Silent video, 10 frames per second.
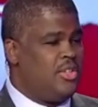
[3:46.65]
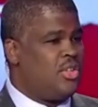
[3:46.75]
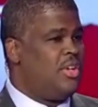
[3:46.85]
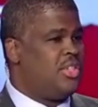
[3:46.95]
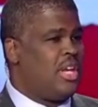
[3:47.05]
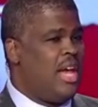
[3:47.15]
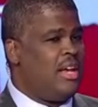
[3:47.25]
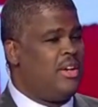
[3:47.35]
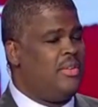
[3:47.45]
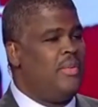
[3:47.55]
that you saw in
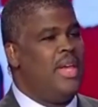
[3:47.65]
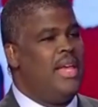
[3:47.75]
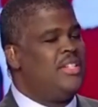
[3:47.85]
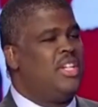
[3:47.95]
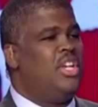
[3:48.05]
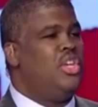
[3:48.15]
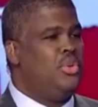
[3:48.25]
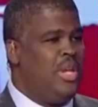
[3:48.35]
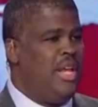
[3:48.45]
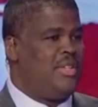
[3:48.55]
Chicago isn't
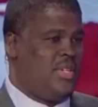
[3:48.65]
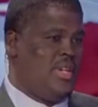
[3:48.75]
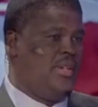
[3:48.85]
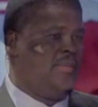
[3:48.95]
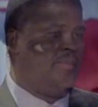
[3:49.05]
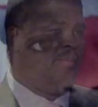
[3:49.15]
a unique scene.